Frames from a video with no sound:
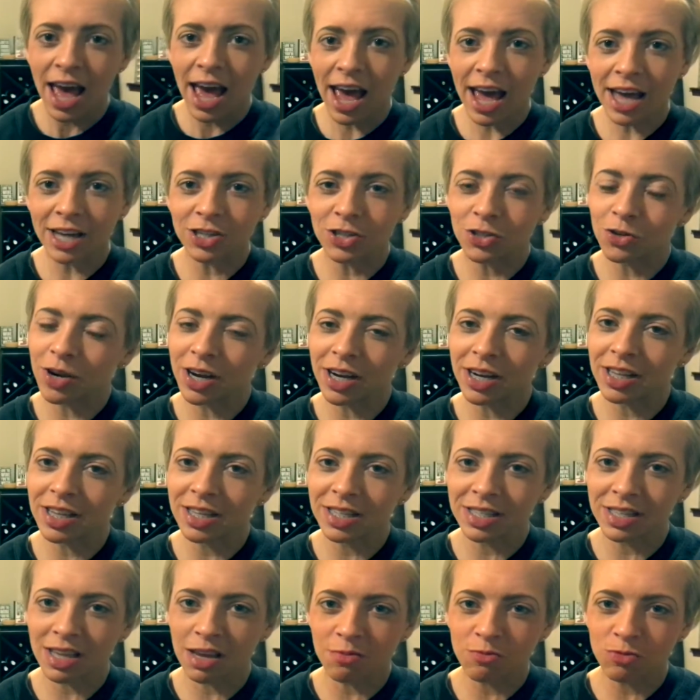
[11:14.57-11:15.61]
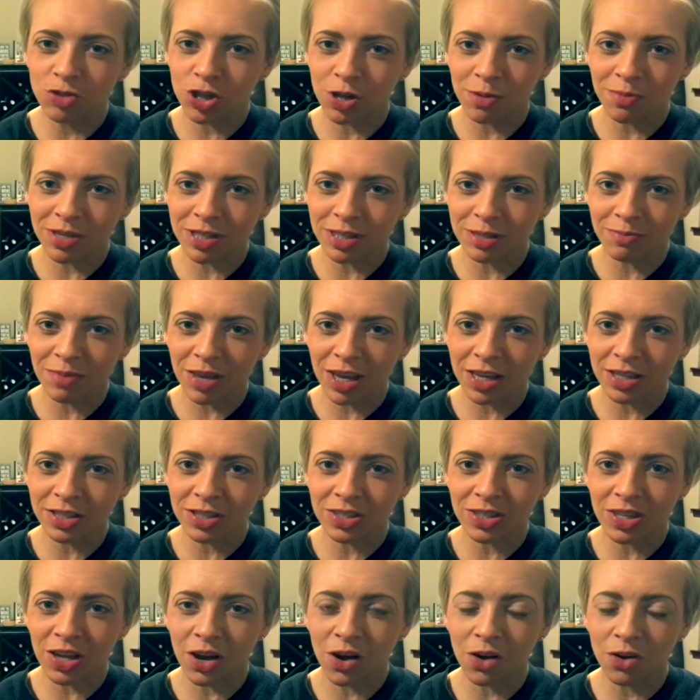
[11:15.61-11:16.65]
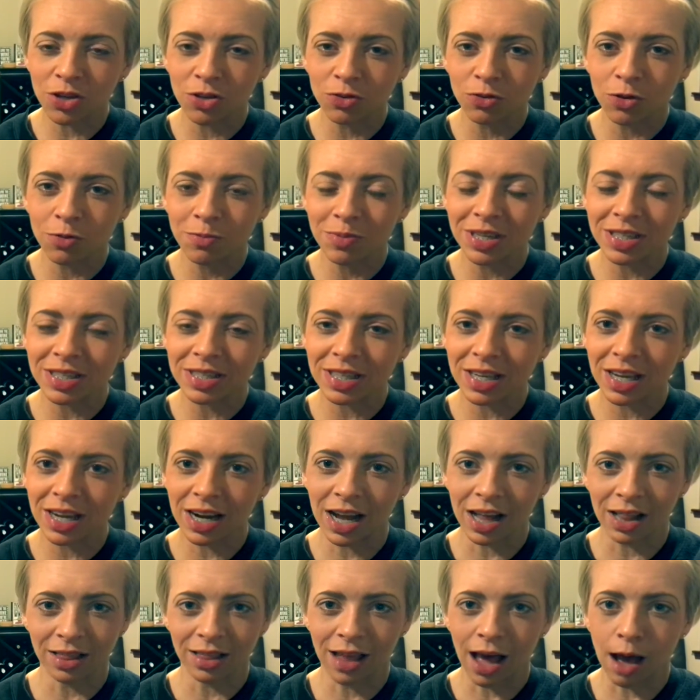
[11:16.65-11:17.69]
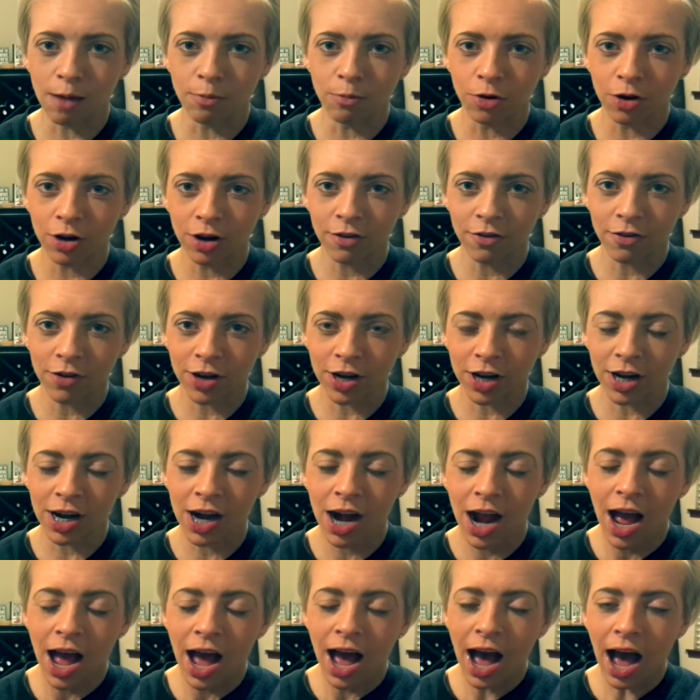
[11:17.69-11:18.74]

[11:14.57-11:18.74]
and joined the same gym as me, so you will be seeing a lot more of her.